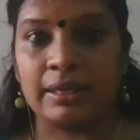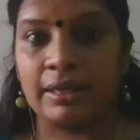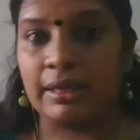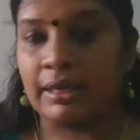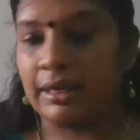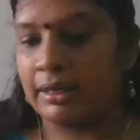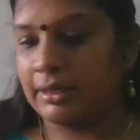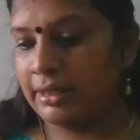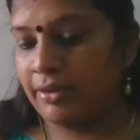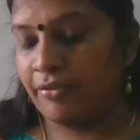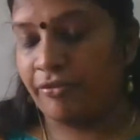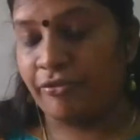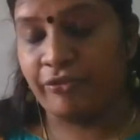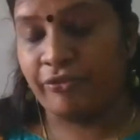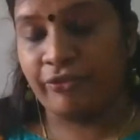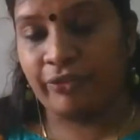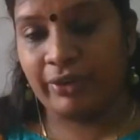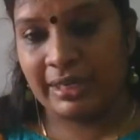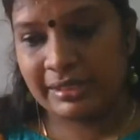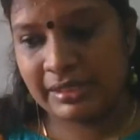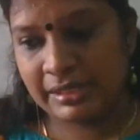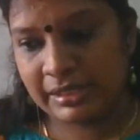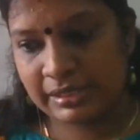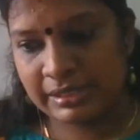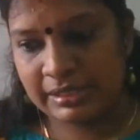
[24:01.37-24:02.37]
The
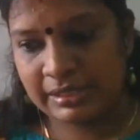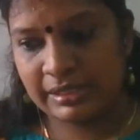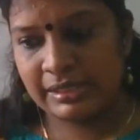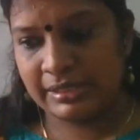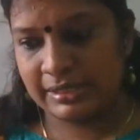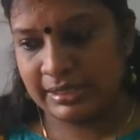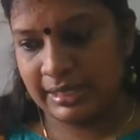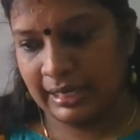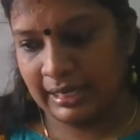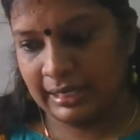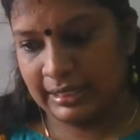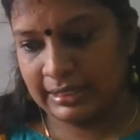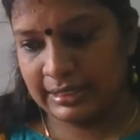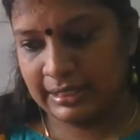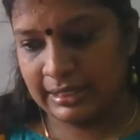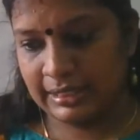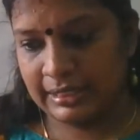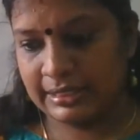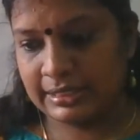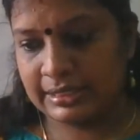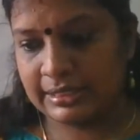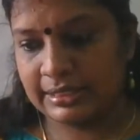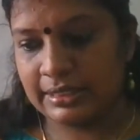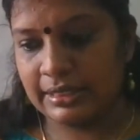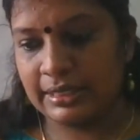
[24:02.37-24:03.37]
first stage
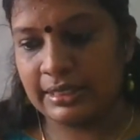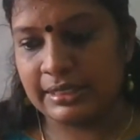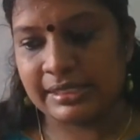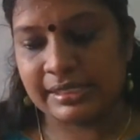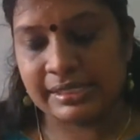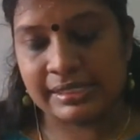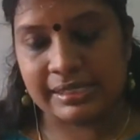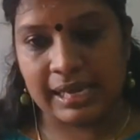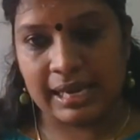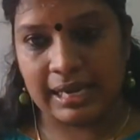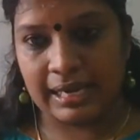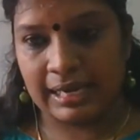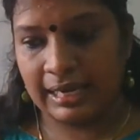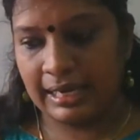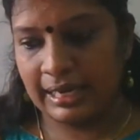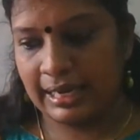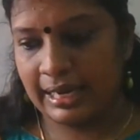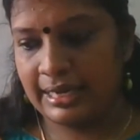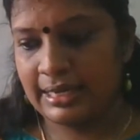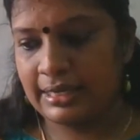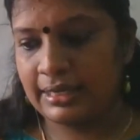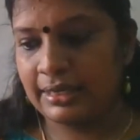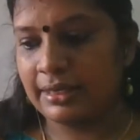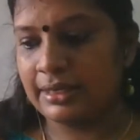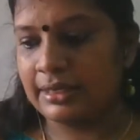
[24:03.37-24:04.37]
is
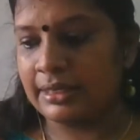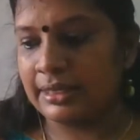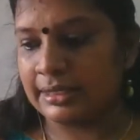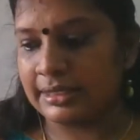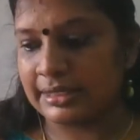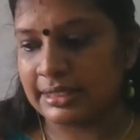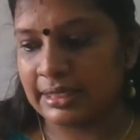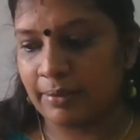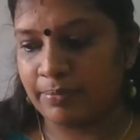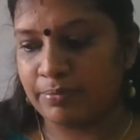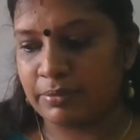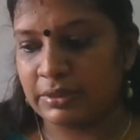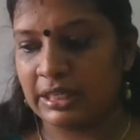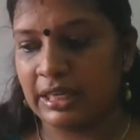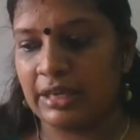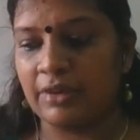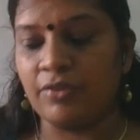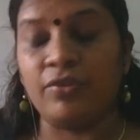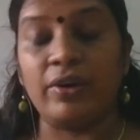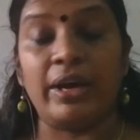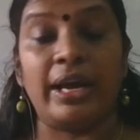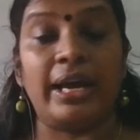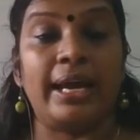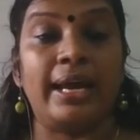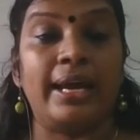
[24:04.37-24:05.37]
silent, receptive,
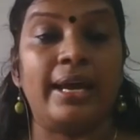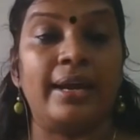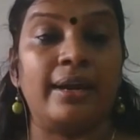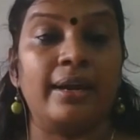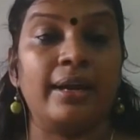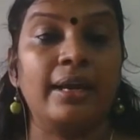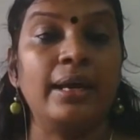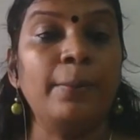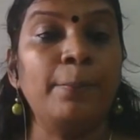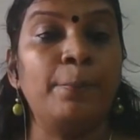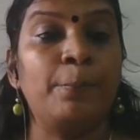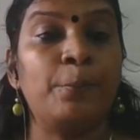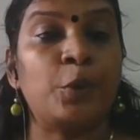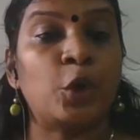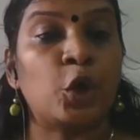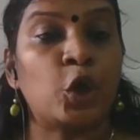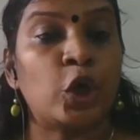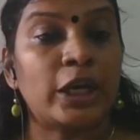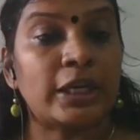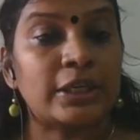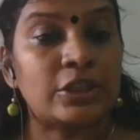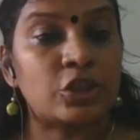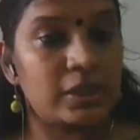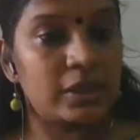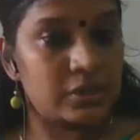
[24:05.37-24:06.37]
and the
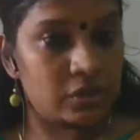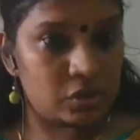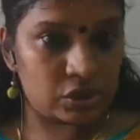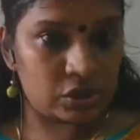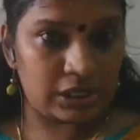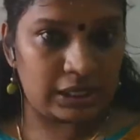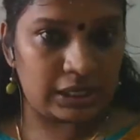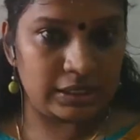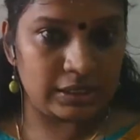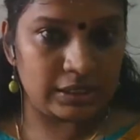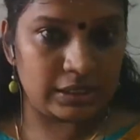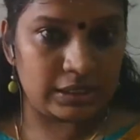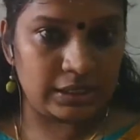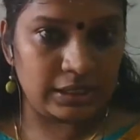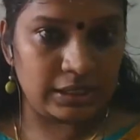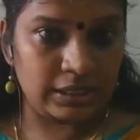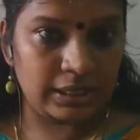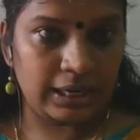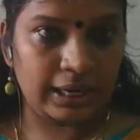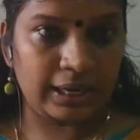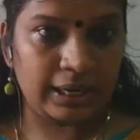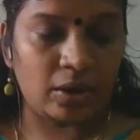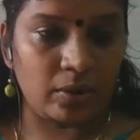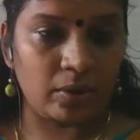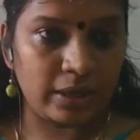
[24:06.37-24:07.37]
production stage.
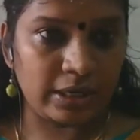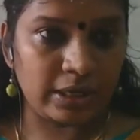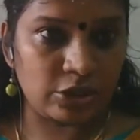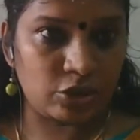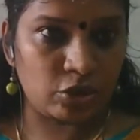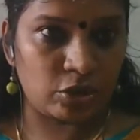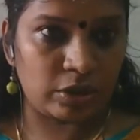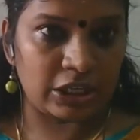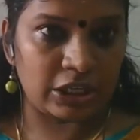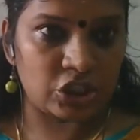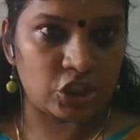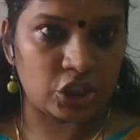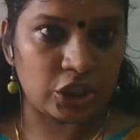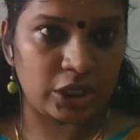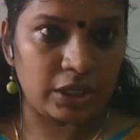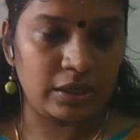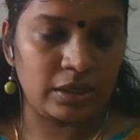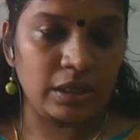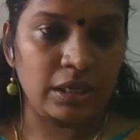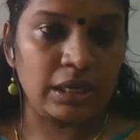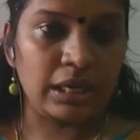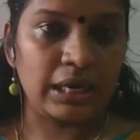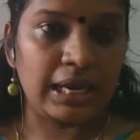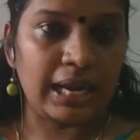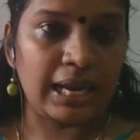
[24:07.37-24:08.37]
According to Christian,
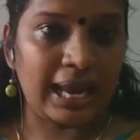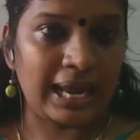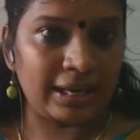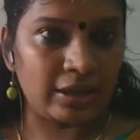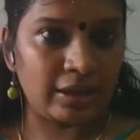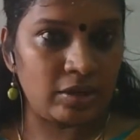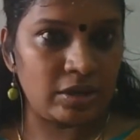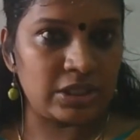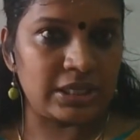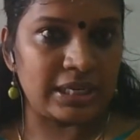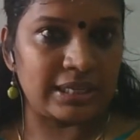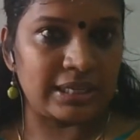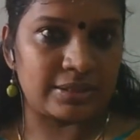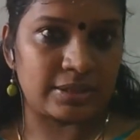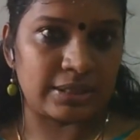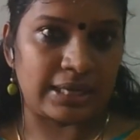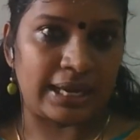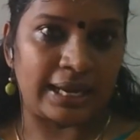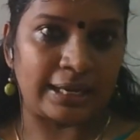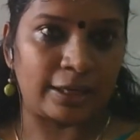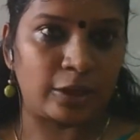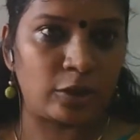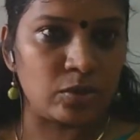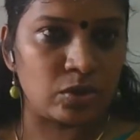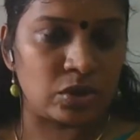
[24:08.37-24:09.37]
language
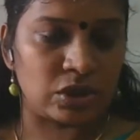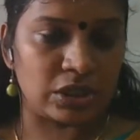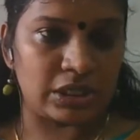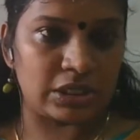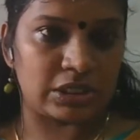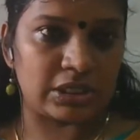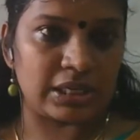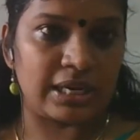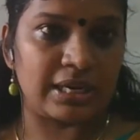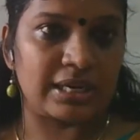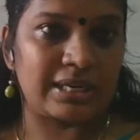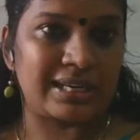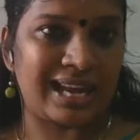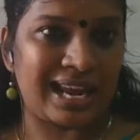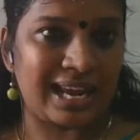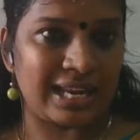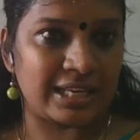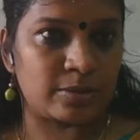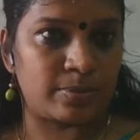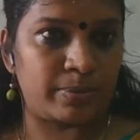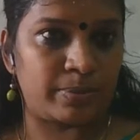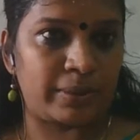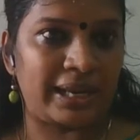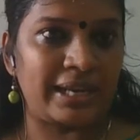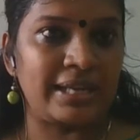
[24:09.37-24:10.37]
acquisition takes
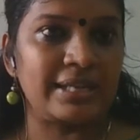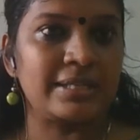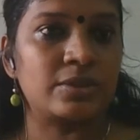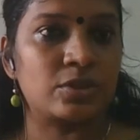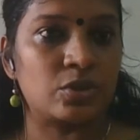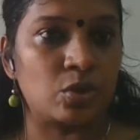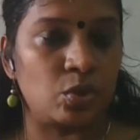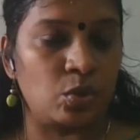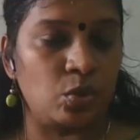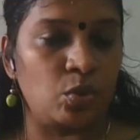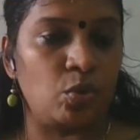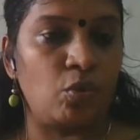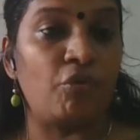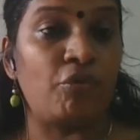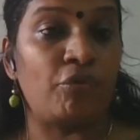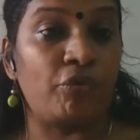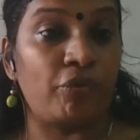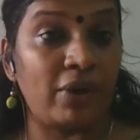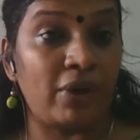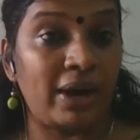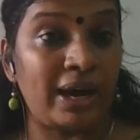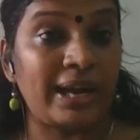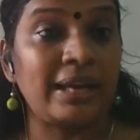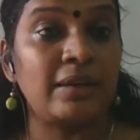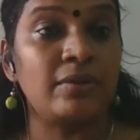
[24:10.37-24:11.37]
place through
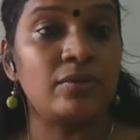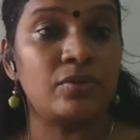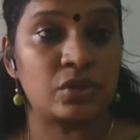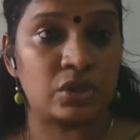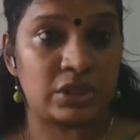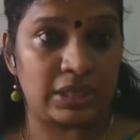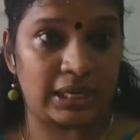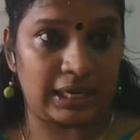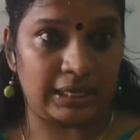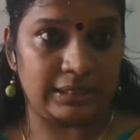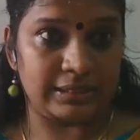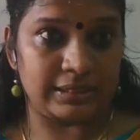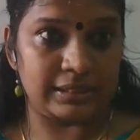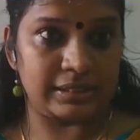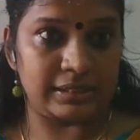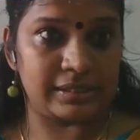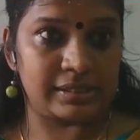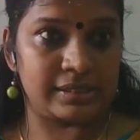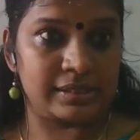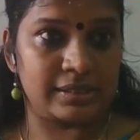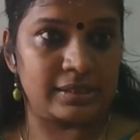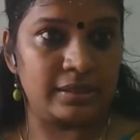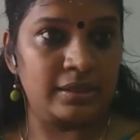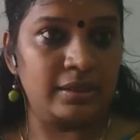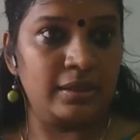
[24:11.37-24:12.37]
5 stages.